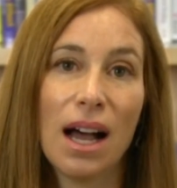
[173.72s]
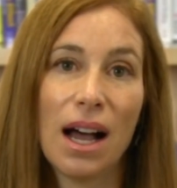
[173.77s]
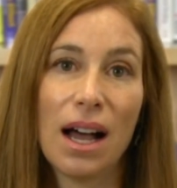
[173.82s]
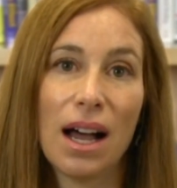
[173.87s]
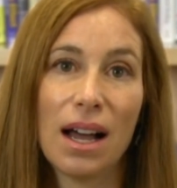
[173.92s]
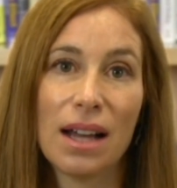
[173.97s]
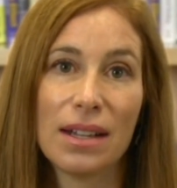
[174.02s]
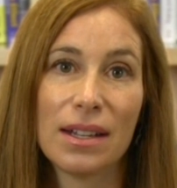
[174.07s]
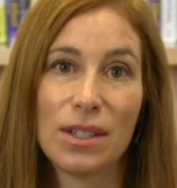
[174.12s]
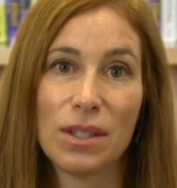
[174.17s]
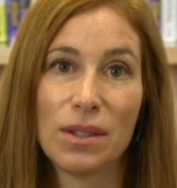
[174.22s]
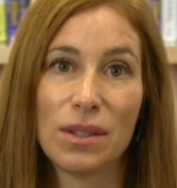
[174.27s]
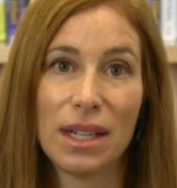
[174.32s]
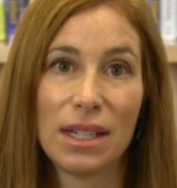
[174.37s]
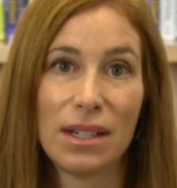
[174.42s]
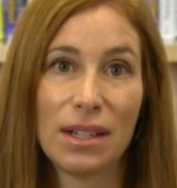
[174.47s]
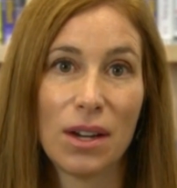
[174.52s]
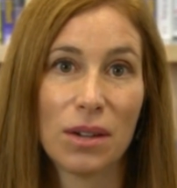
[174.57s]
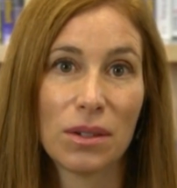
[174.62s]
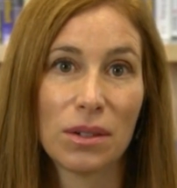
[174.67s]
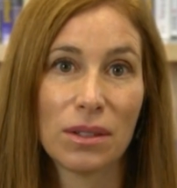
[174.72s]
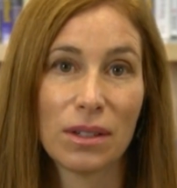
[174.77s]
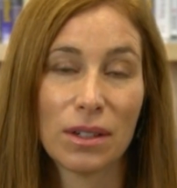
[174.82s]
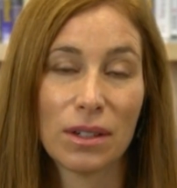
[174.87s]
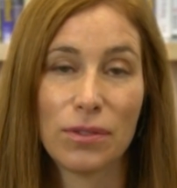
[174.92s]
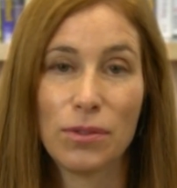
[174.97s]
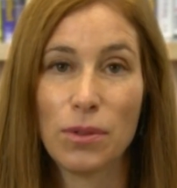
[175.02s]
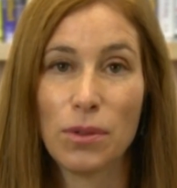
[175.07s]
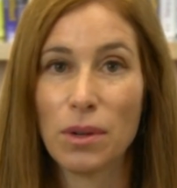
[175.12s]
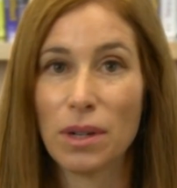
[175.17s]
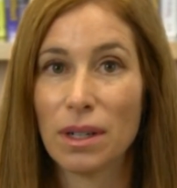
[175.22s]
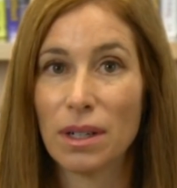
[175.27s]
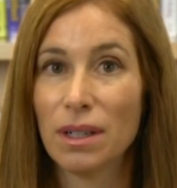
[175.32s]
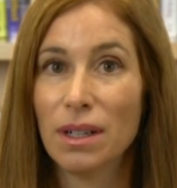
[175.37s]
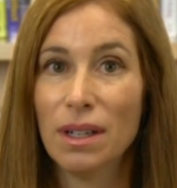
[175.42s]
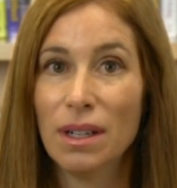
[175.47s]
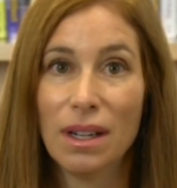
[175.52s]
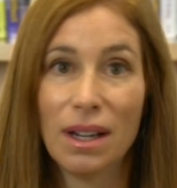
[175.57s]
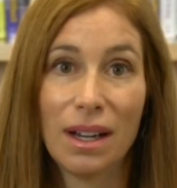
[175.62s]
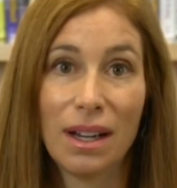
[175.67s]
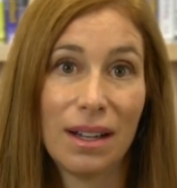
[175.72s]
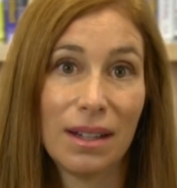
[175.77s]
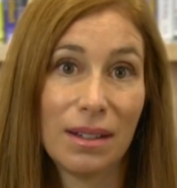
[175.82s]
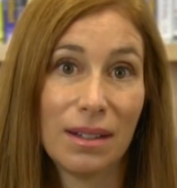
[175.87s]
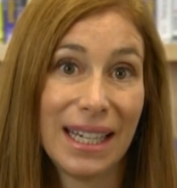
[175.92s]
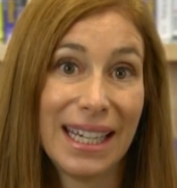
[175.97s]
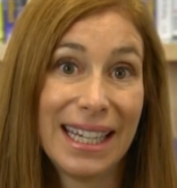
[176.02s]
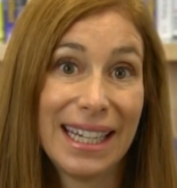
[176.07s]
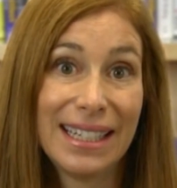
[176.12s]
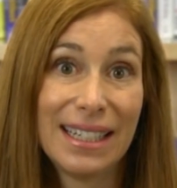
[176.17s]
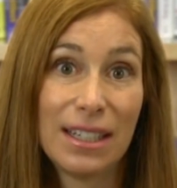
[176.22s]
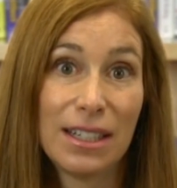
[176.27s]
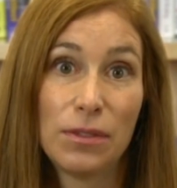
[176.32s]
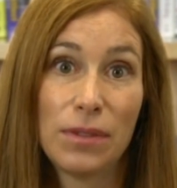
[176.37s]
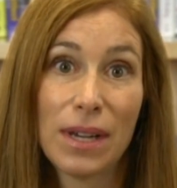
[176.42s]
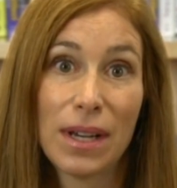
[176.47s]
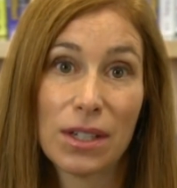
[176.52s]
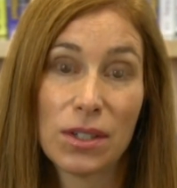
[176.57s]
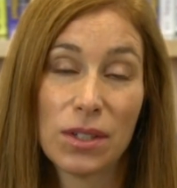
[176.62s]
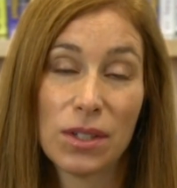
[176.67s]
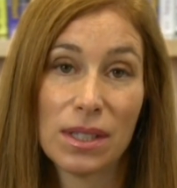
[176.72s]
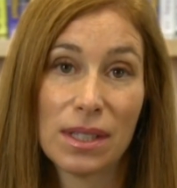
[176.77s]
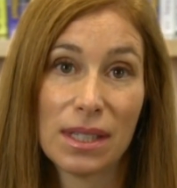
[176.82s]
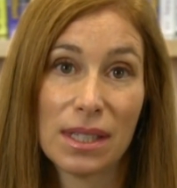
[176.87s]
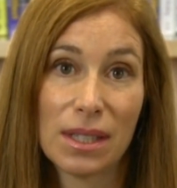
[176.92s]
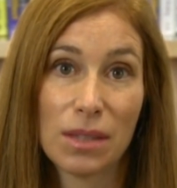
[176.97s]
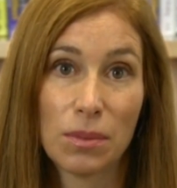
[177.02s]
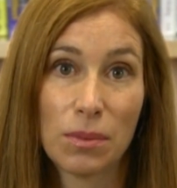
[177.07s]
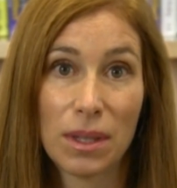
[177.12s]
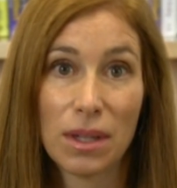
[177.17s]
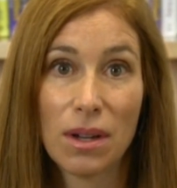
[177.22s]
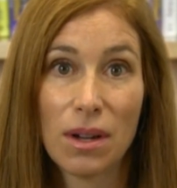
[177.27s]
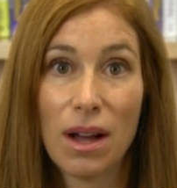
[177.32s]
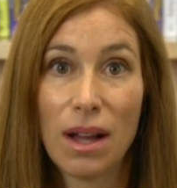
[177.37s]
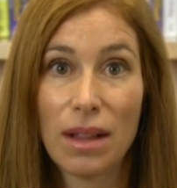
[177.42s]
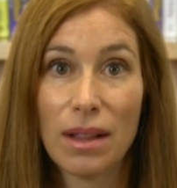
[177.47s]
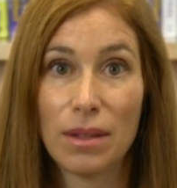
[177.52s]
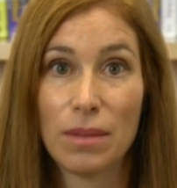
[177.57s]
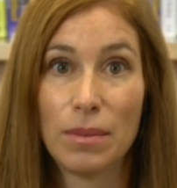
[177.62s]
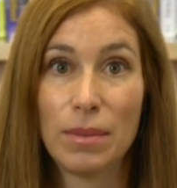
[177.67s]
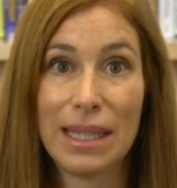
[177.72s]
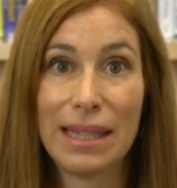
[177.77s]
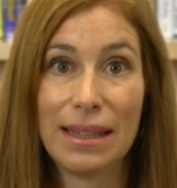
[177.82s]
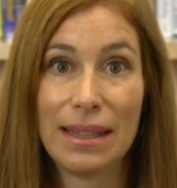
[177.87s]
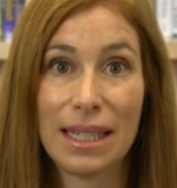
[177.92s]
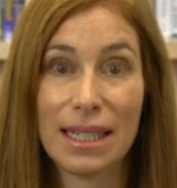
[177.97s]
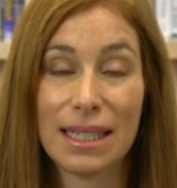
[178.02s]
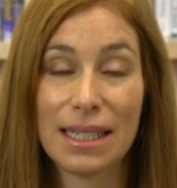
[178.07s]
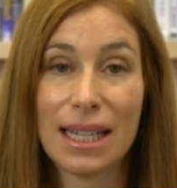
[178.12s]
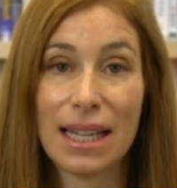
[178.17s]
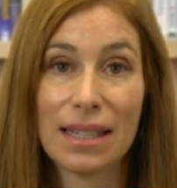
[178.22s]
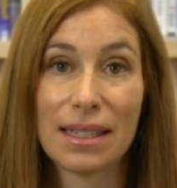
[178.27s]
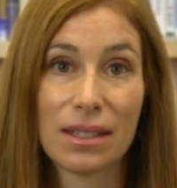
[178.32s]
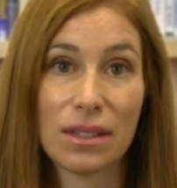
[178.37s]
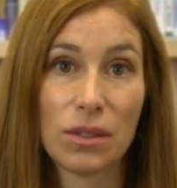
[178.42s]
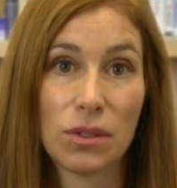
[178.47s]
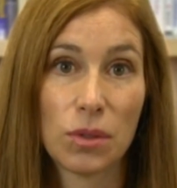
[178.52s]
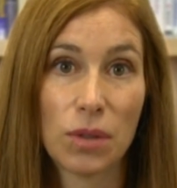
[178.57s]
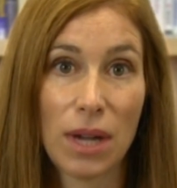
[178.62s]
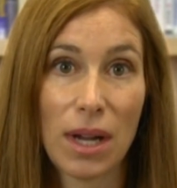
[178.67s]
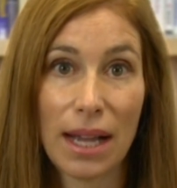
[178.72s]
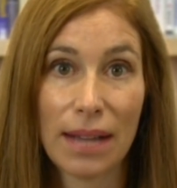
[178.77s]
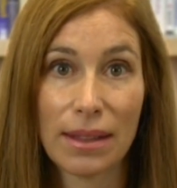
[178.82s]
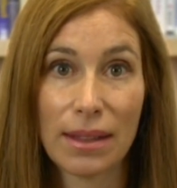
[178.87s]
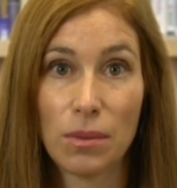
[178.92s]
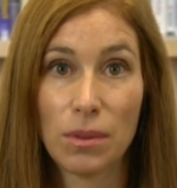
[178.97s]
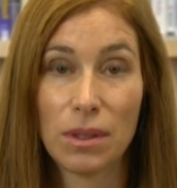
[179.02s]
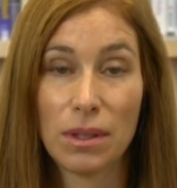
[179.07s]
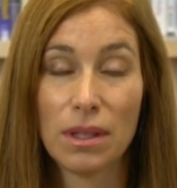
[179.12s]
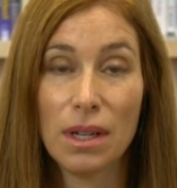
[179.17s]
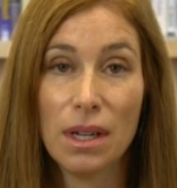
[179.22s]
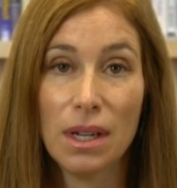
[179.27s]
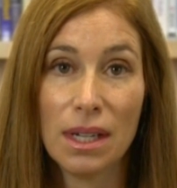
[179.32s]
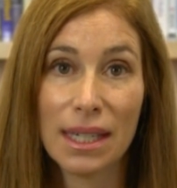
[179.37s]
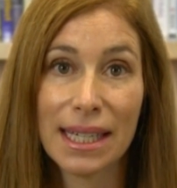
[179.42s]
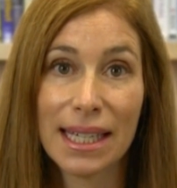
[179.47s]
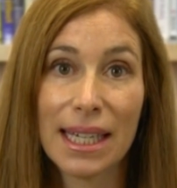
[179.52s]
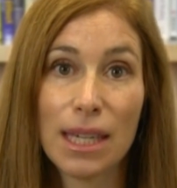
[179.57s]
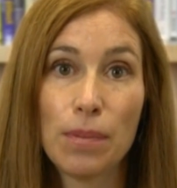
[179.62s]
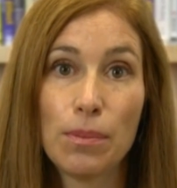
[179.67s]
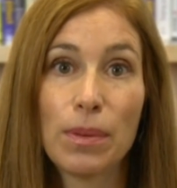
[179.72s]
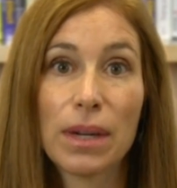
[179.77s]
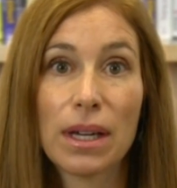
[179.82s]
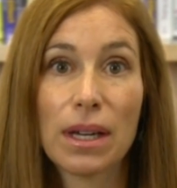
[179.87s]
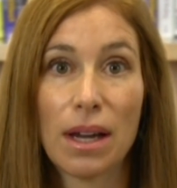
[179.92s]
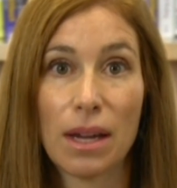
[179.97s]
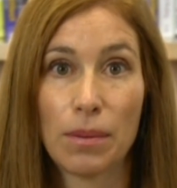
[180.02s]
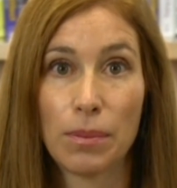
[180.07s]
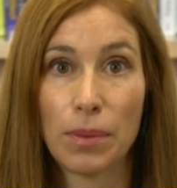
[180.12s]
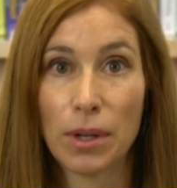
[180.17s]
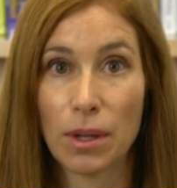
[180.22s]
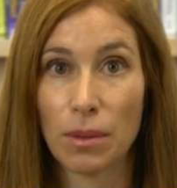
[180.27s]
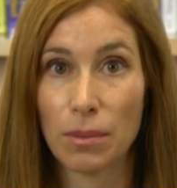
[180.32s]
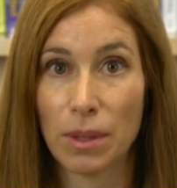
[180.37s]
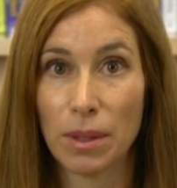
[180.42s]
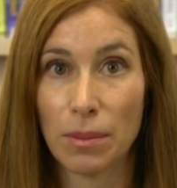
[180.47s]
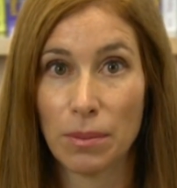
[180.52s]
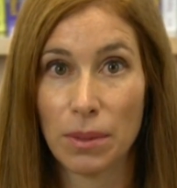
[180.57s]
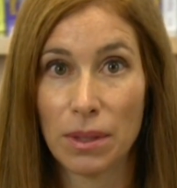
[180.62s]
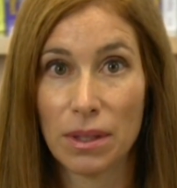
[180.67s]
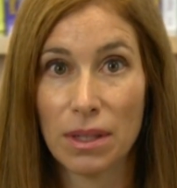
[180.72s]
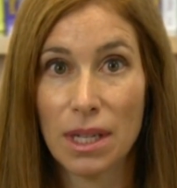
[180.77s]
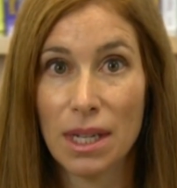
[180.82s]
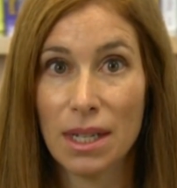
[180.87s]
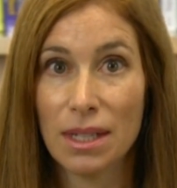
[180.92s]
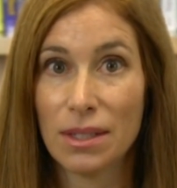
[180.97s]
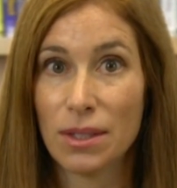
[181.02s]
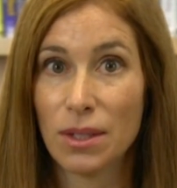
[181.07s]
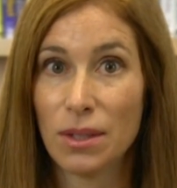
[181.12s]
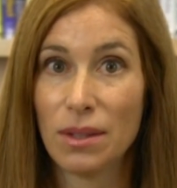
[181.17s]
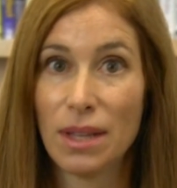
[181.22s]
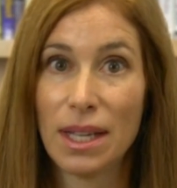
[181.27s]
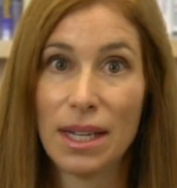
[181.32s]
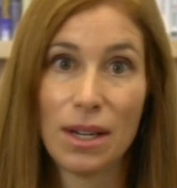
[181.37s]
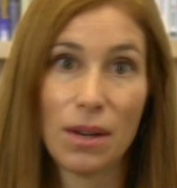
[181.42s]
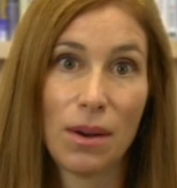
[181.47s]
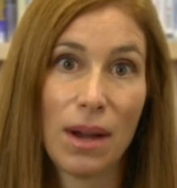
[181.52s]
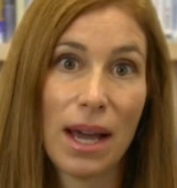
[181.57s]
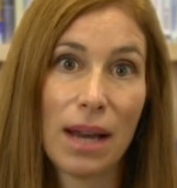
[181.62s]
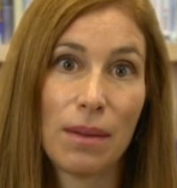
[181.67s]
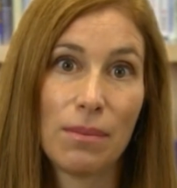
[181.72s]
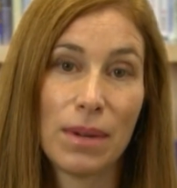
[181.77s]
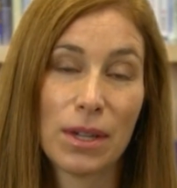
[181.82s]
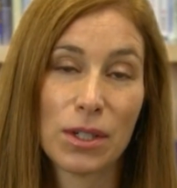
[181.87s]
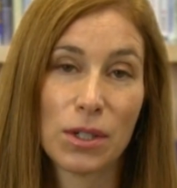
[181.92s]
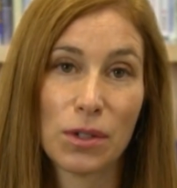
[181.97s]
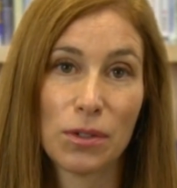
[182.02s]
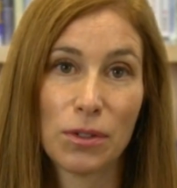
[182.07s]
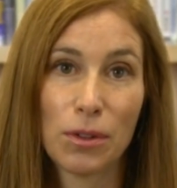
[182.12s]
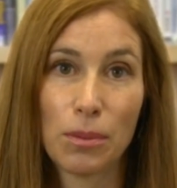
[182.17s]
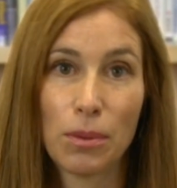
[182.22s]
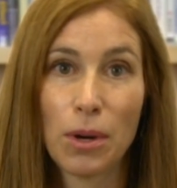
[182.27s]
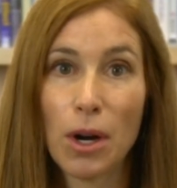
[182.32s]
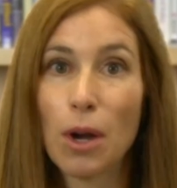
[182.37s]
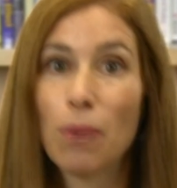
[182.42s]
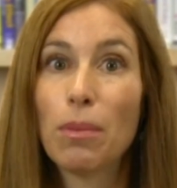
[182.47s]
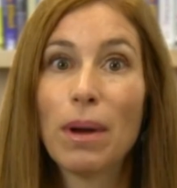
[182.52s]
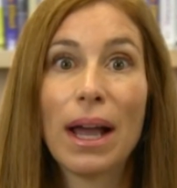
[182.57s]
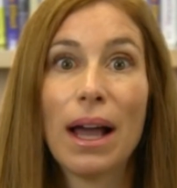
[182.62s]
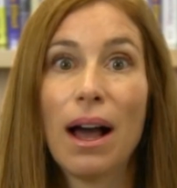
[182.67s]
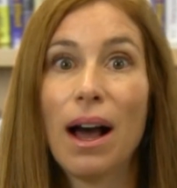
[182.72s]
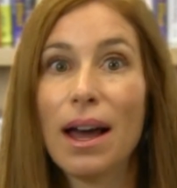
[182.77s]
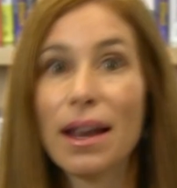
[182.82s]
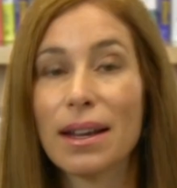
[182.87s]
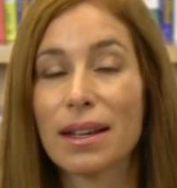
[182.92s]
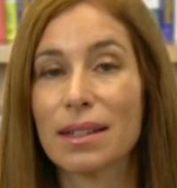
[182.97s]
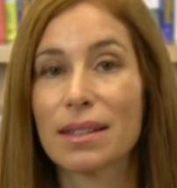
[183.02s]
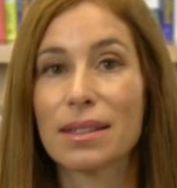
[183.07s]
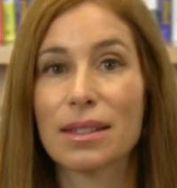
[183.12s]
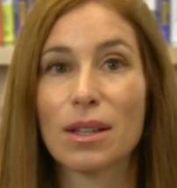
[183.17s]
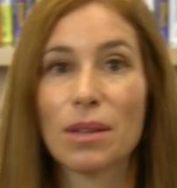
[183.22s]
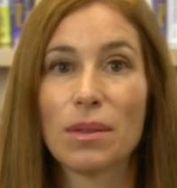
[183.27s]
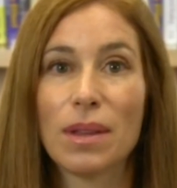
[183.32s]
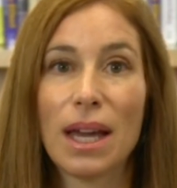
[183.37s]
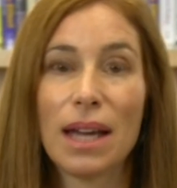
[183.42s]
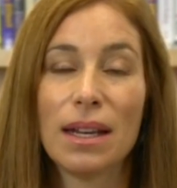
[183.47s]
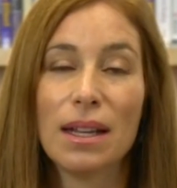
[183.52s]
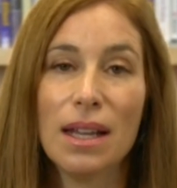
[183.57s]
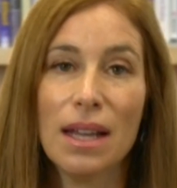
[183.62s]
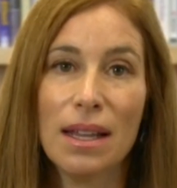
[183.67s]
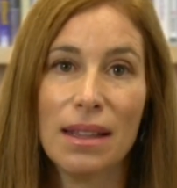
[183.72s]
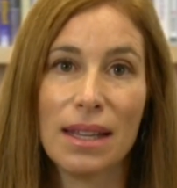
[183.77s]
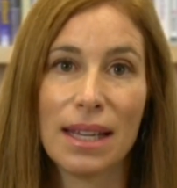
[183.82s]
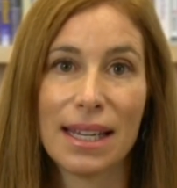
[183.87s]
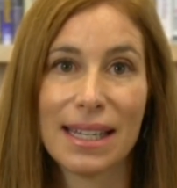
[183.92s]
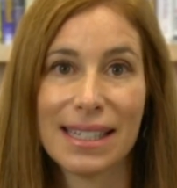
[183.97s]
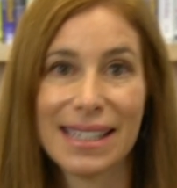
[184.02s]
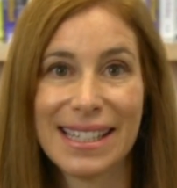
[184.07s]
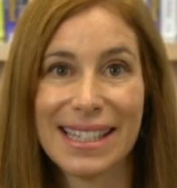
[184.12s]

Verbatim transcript: Uh, do they know to look for uh, hidden infections, as we call them, in the intestinal tract that will keep a gut permeable? Do they know know how to measure for probiotics so that they can